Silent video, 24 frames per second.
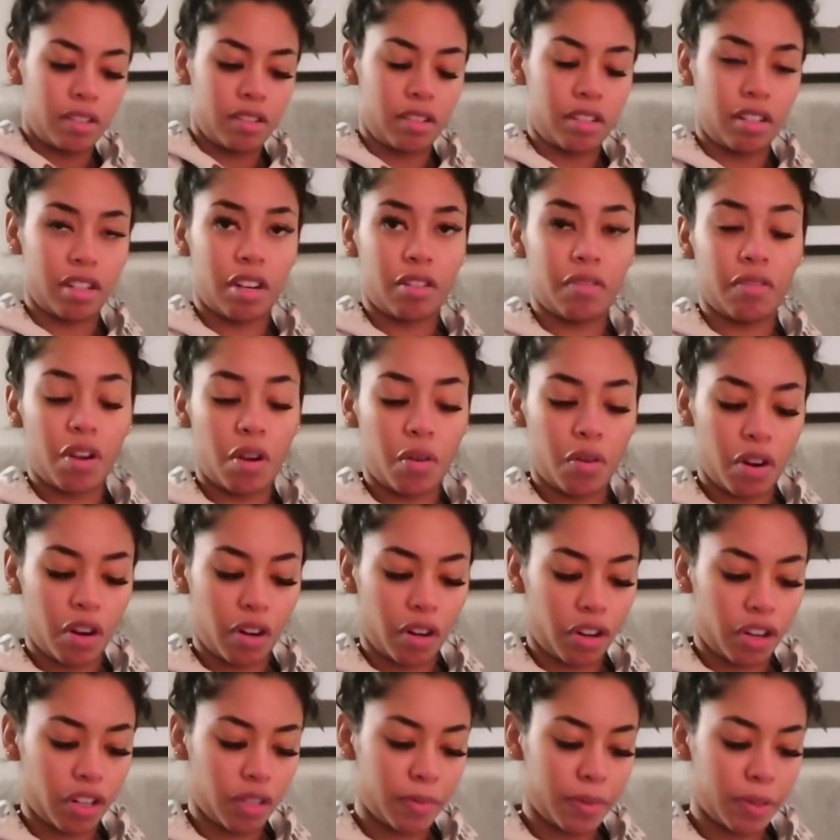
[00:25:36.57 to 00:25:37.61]
you know, know
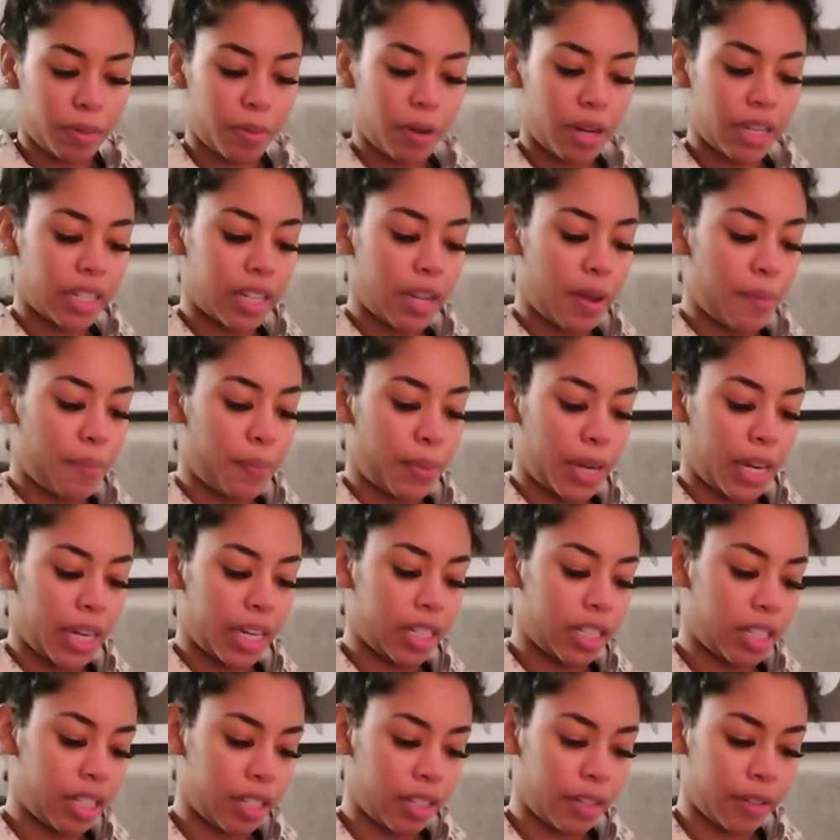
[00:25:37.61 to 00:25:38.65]
her Christmas present.
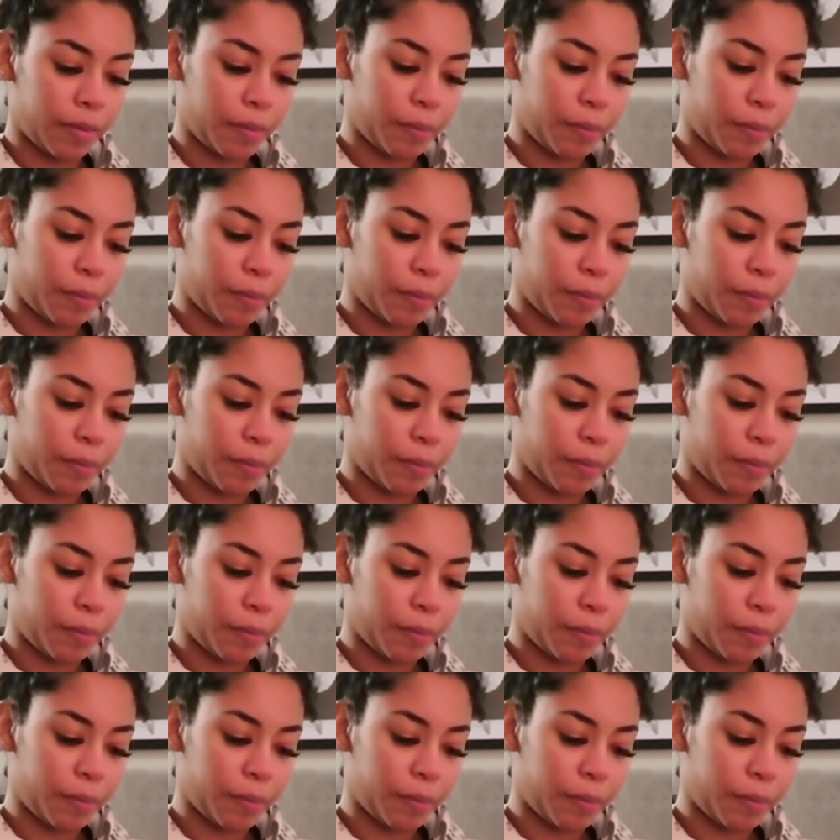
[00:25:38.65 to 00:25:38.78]
But